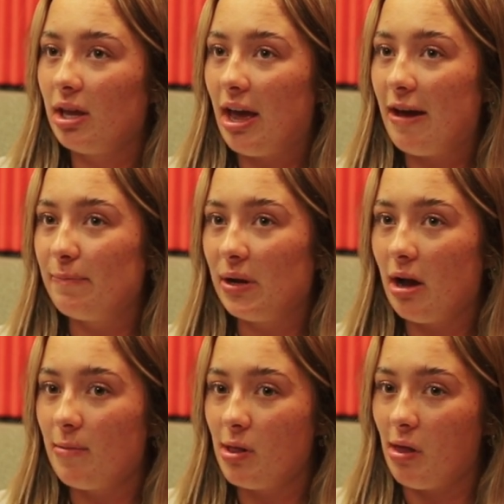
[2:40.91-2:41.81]
have
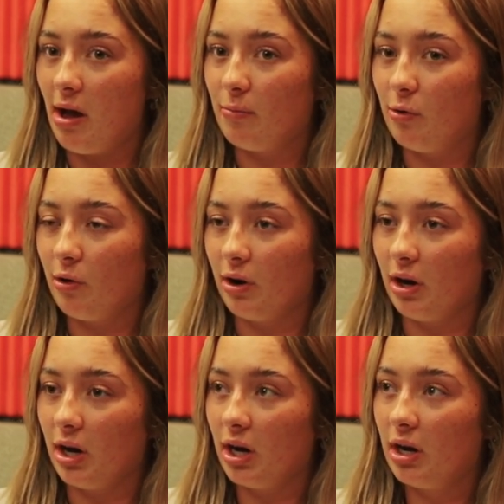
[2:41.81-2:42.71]
become a lot
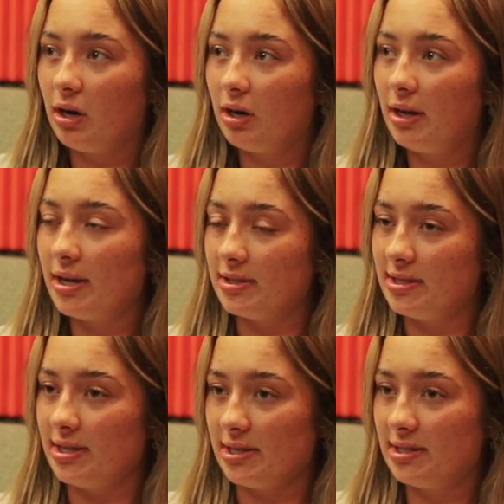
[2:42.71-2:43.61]
more
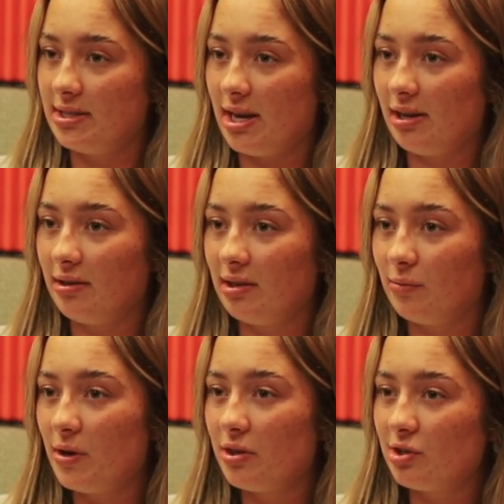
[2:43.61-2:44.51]
consistent
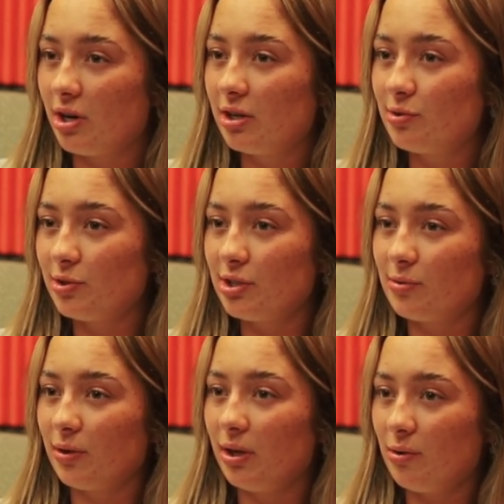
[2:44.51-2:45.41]
with Chaarg which
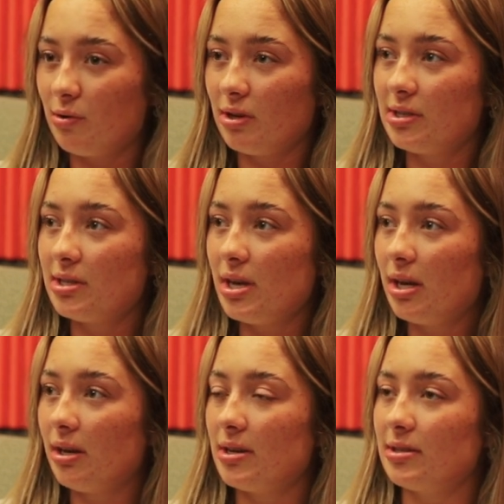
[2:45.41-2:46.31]
is really cool to see
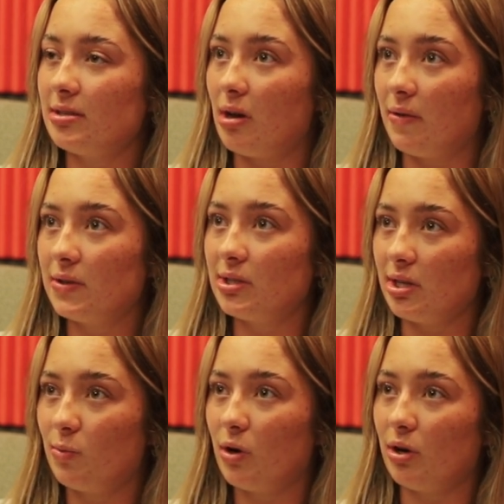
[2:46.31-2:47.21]
because
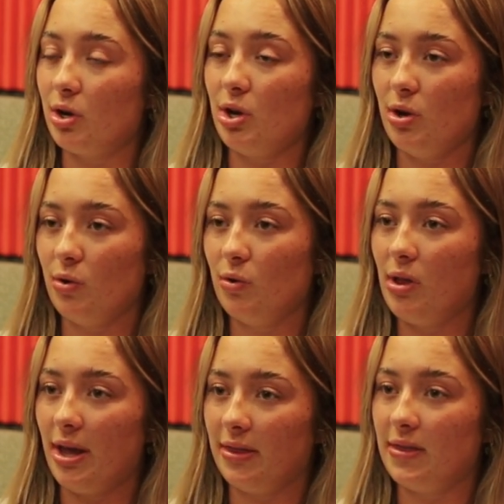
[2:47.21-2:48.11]
obviously we're new
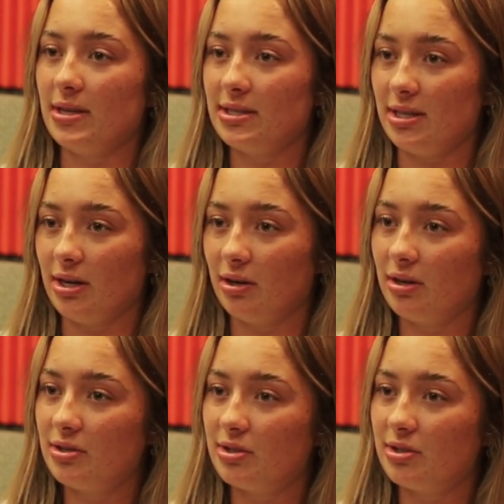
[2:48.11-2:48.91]
like this year